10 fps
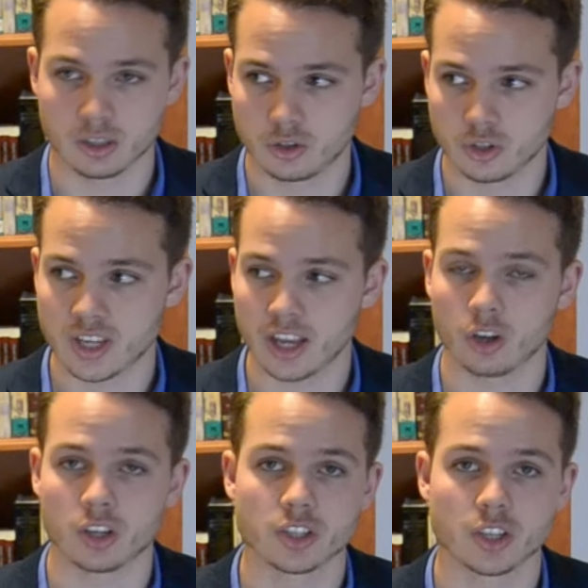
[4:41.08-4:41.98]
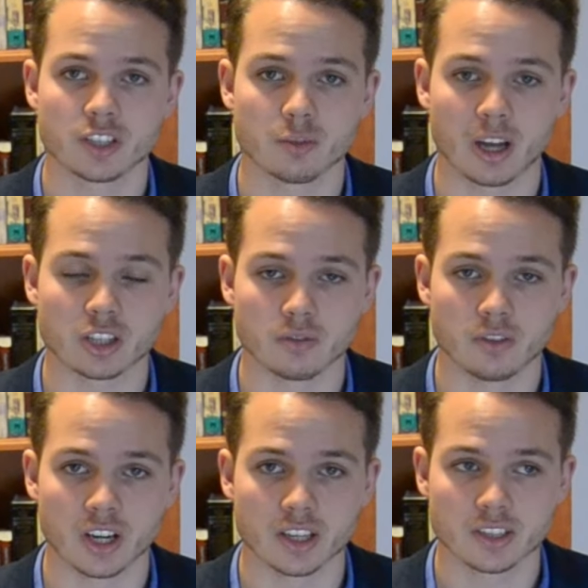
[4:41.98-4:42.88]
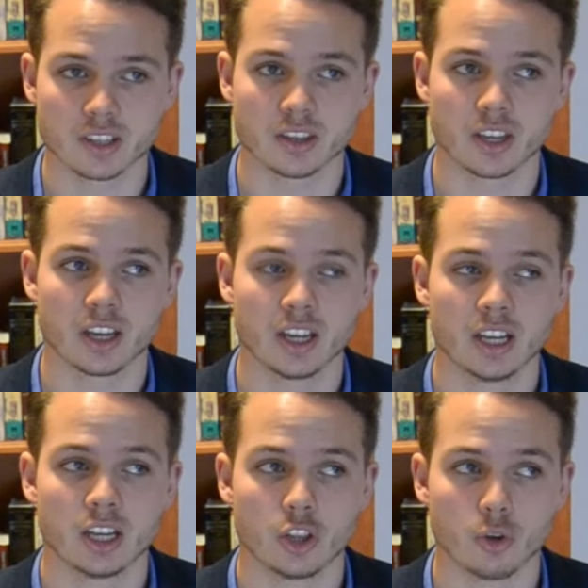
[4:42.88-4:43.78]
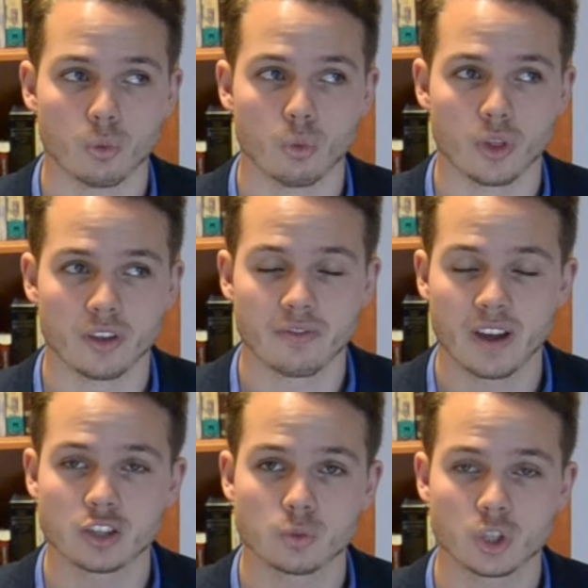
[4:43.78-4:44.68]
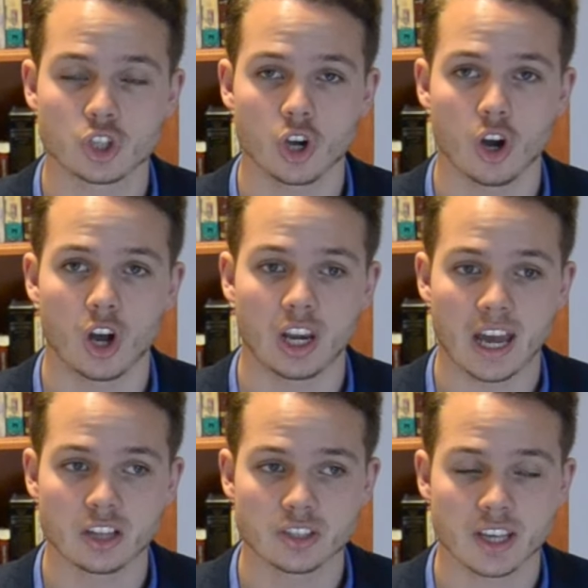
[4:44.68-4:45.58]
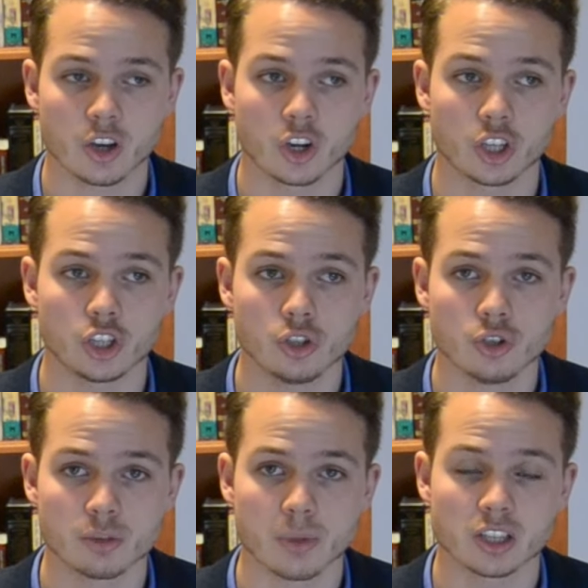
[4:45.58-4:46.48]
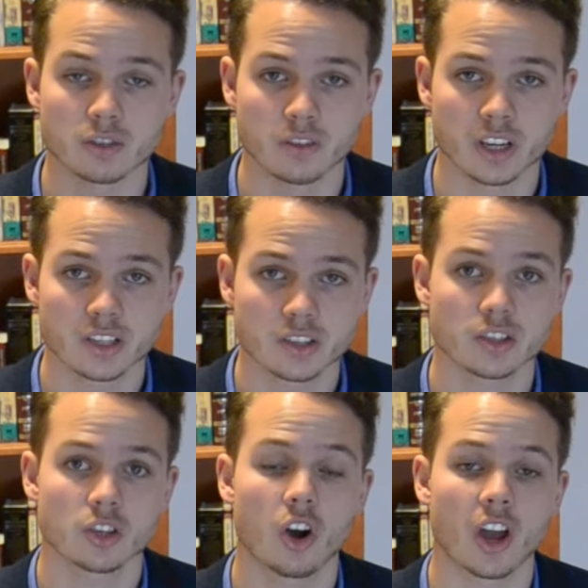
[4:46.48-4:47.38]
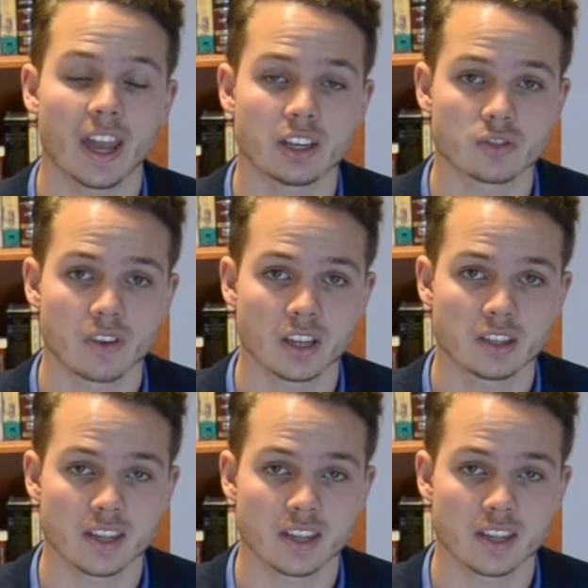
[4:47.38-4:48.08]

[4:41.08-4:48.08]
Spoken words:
take on a certain amount of risk. The funds which are allowed to take on a huge amount of risks are hedge funds.